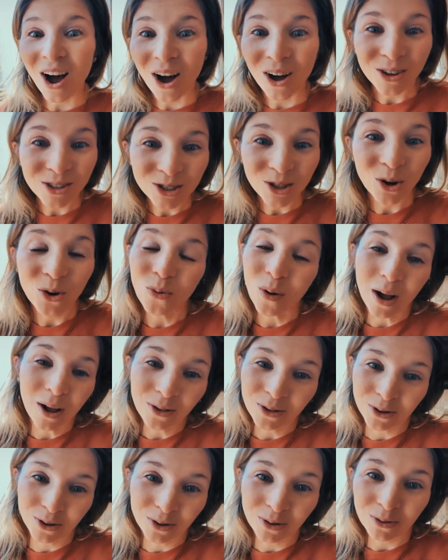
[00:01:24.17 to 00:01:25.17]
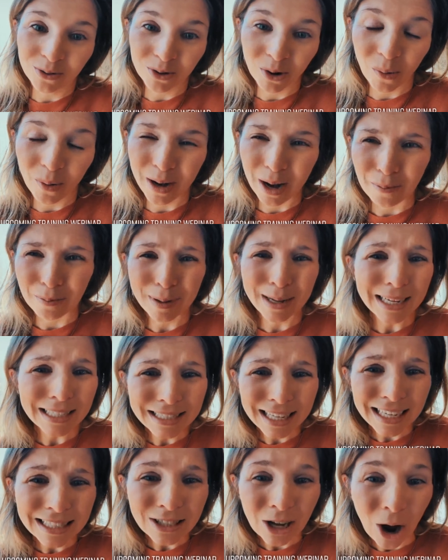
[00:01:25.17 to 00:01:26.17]
also while they're growing up because
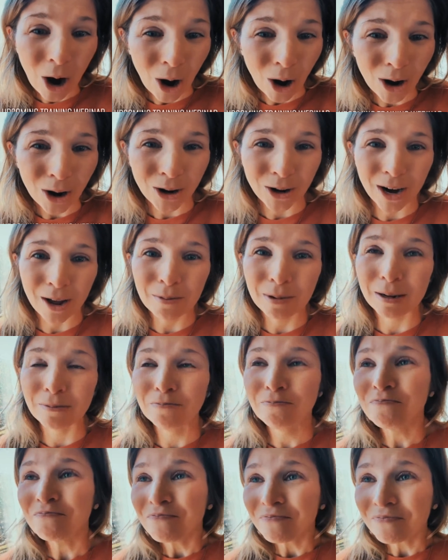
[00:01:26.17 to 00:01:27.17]
that's hard. I mean,